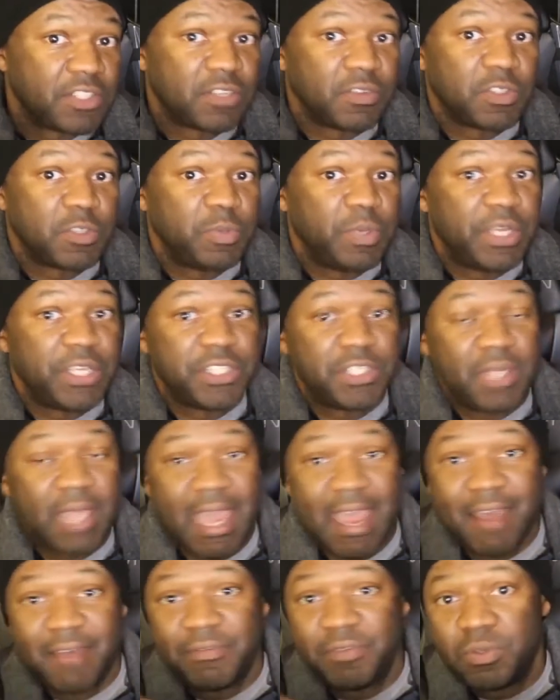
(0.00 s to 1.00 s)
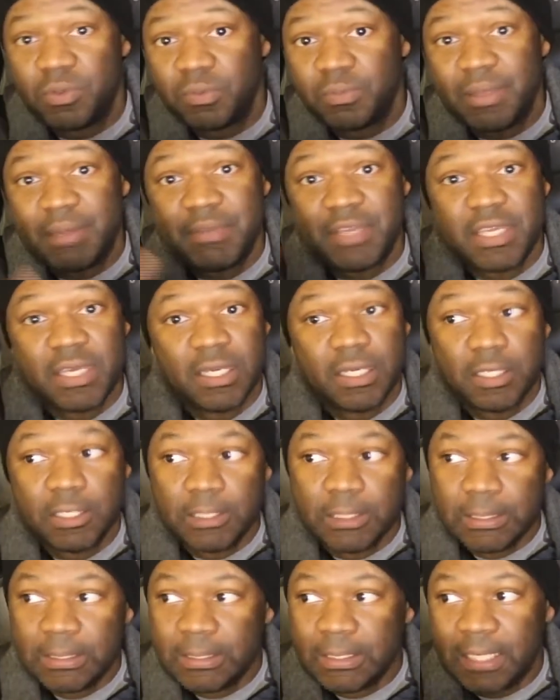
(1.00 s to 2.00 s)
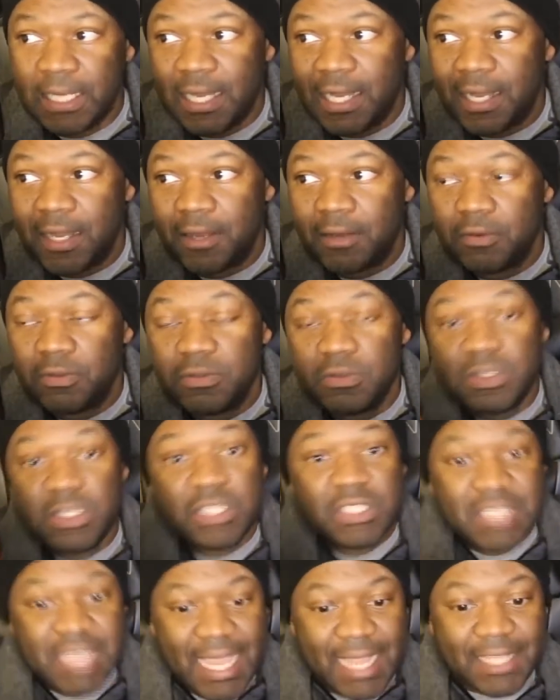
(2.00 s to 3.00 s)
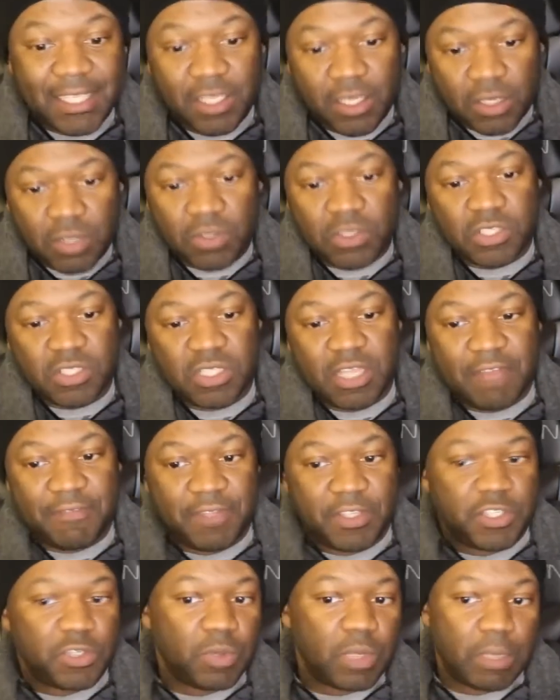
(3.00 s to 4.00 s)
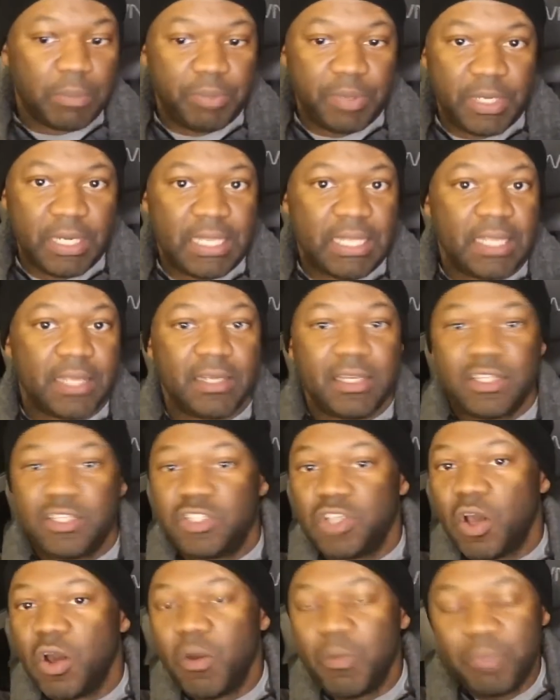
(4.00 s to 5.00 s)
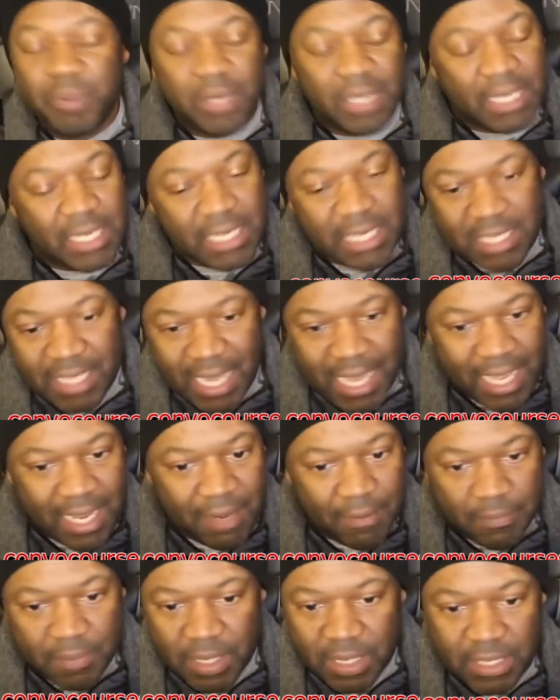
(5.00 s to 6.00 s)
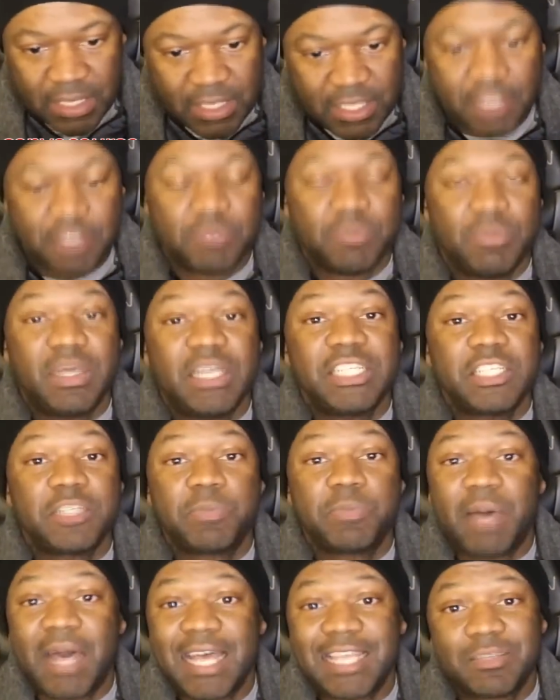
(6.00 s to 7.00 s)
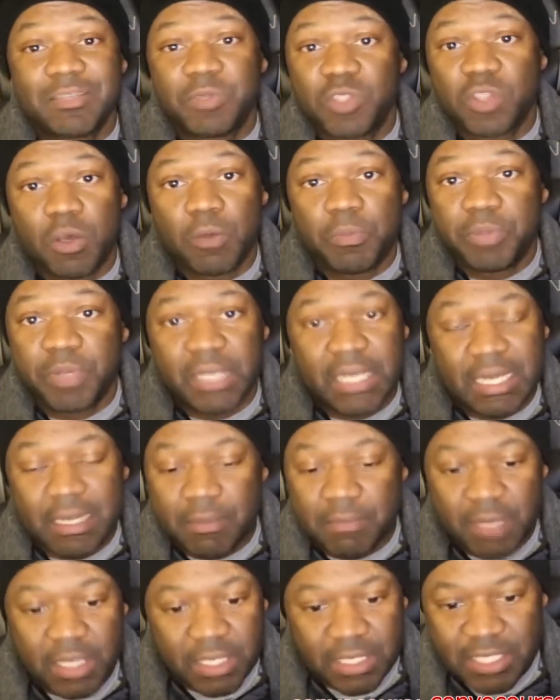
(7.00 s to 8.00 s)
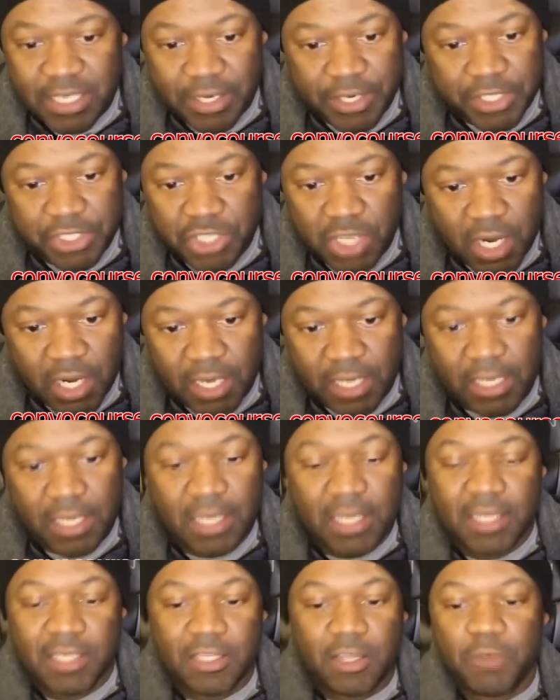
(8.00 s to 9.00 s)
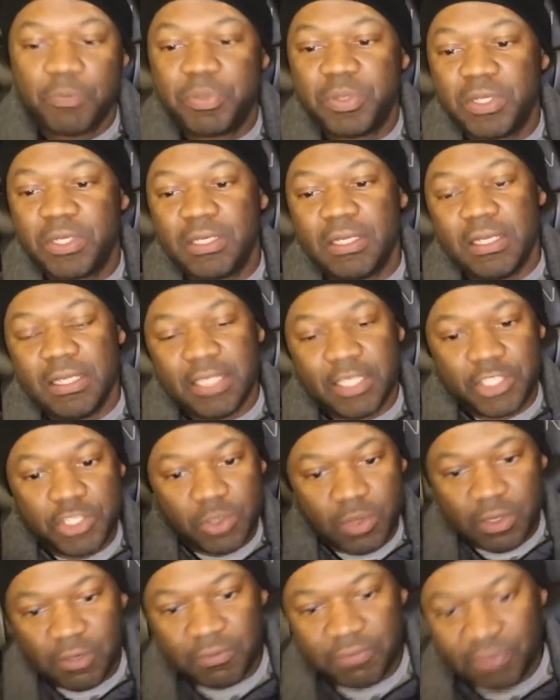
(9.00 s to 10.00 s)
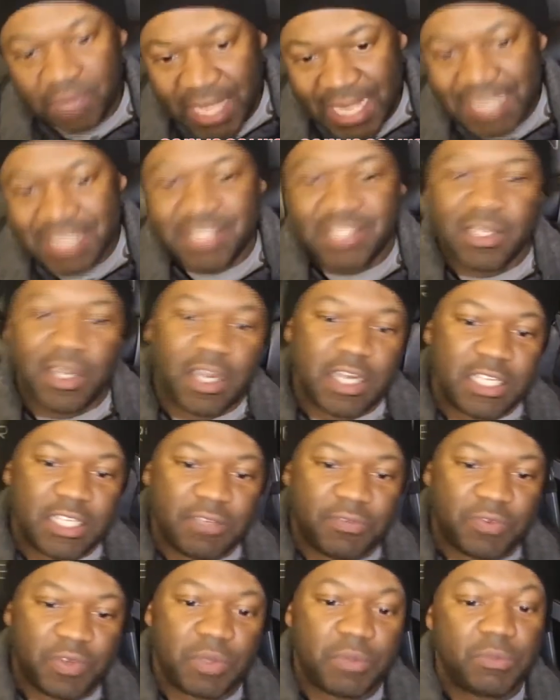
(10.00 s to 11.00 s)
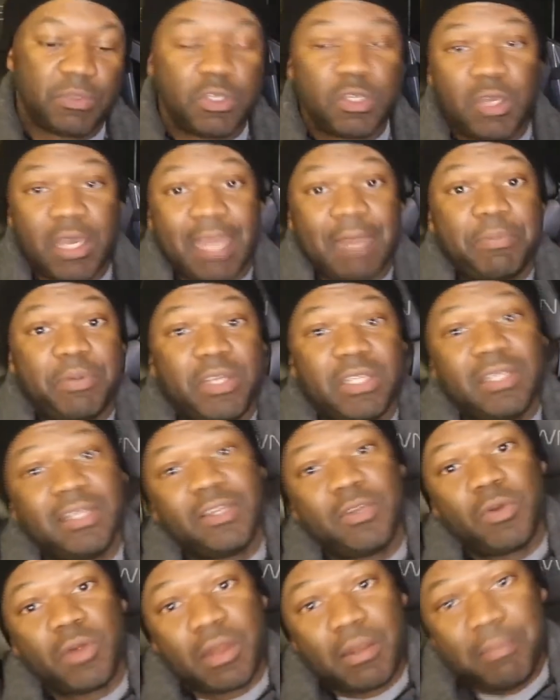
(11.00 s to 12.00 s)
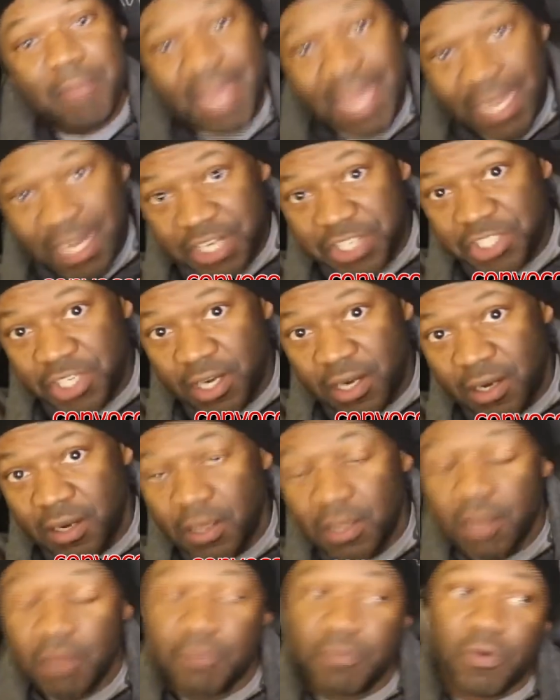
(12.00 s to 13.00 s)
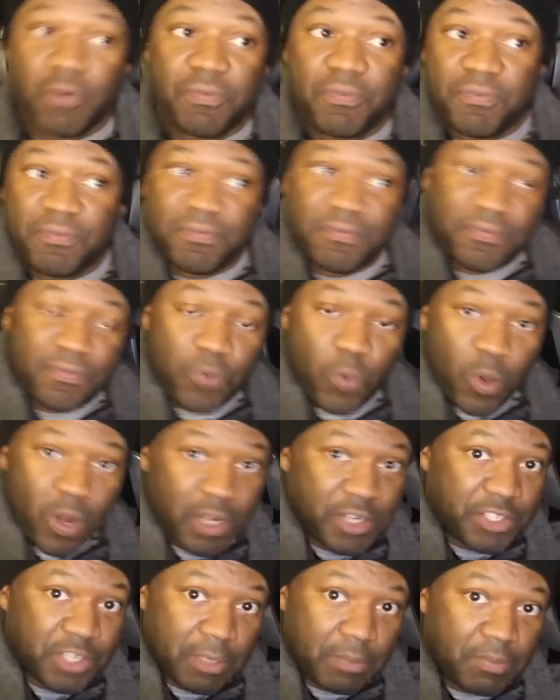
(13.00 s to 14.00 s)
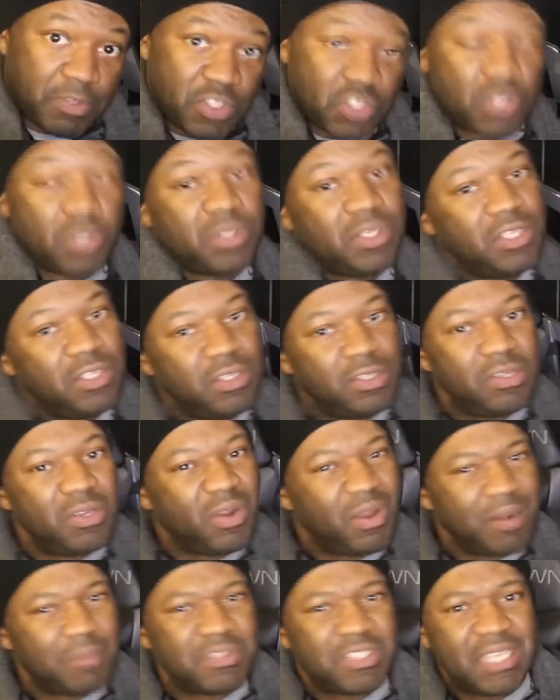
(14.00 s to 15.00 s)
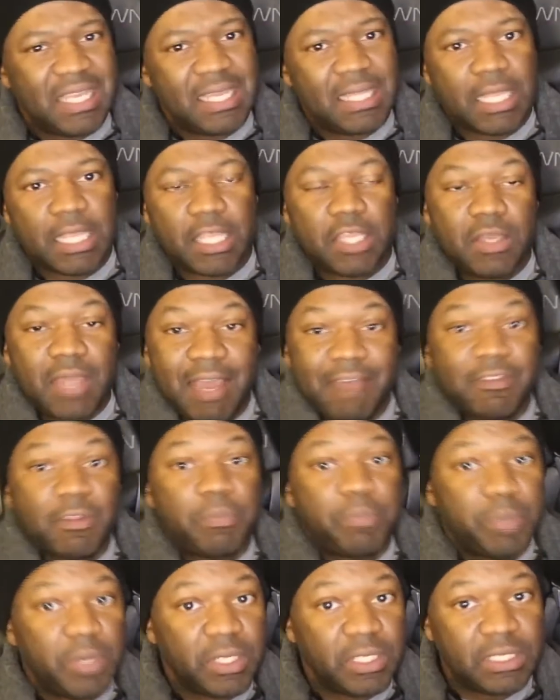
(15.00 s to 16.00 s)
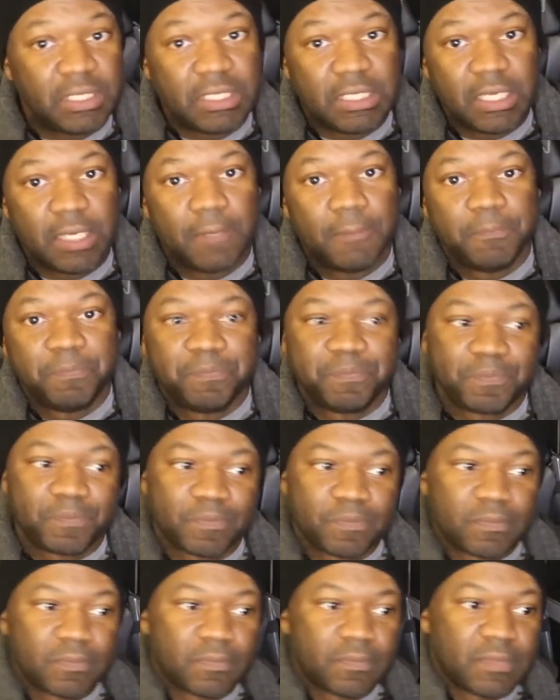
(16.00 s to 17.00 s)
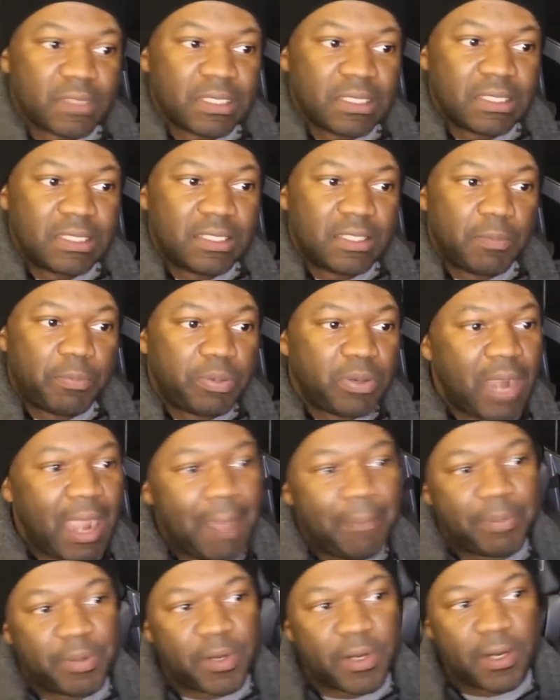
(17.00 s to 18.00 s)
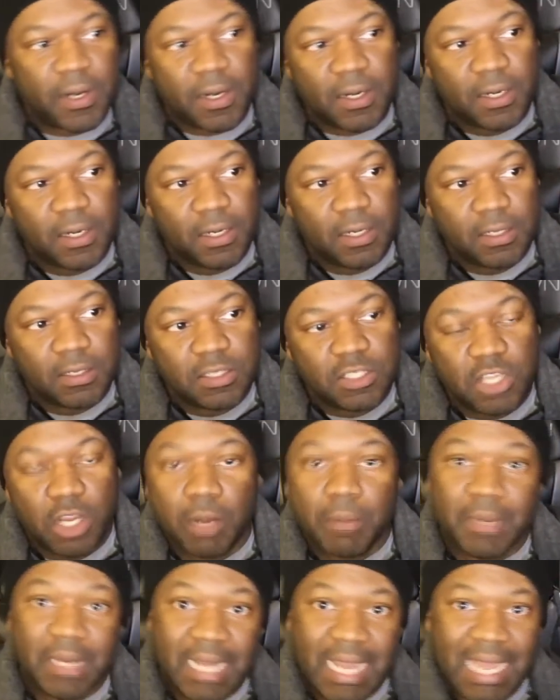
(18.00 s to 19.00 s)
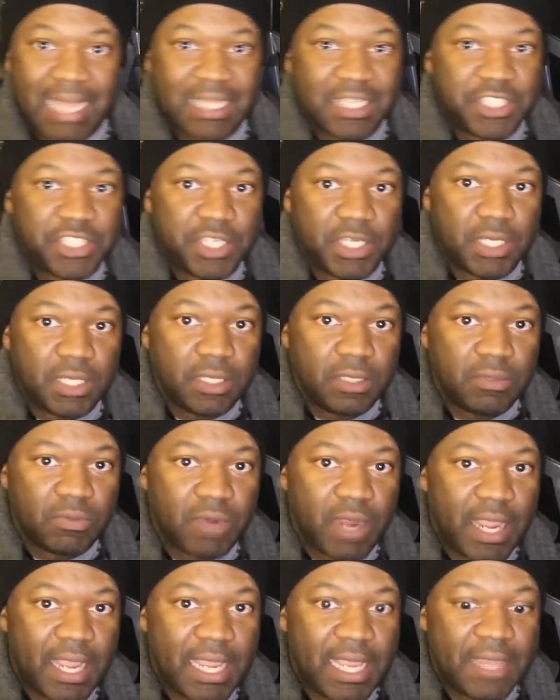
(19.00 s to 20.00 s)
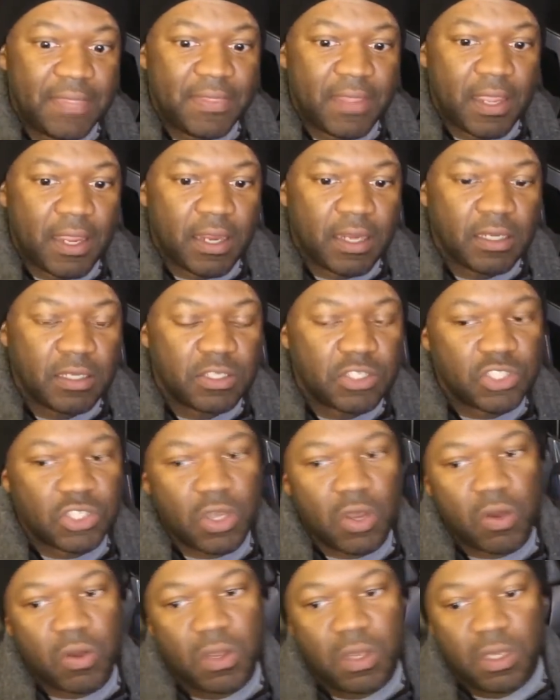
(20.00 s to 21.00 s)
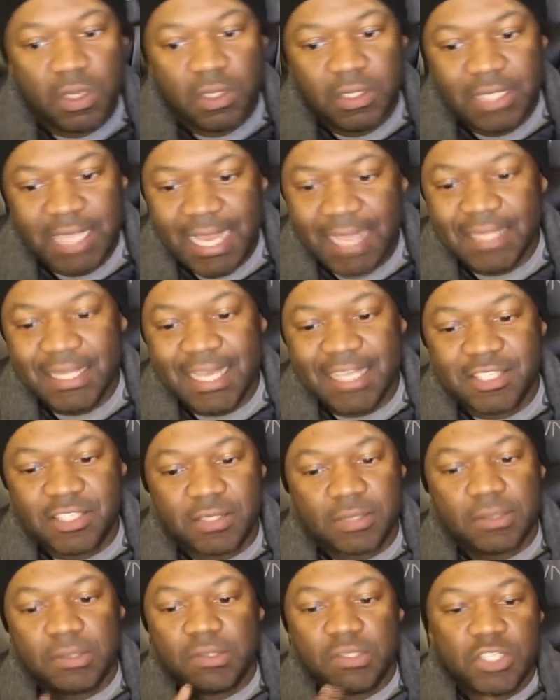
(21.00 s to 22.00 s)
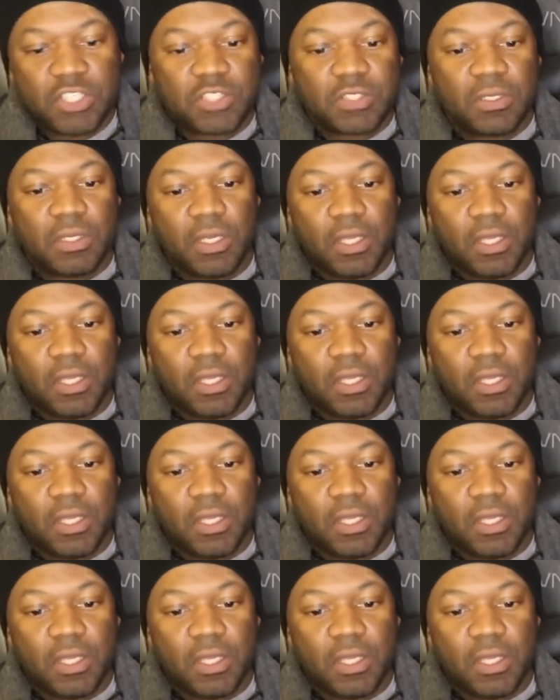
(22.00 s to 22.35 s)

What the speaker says: of experience you have, you know, maybe the technical stuff that you want to put in there. Don't put any kind of military, as much as possible, don't put any military jargon. Don't put that you were a flight sergeant you were a manager for 400 students. You know what I'm saying? Like, you have to put the proper terminology right in there. So that's just,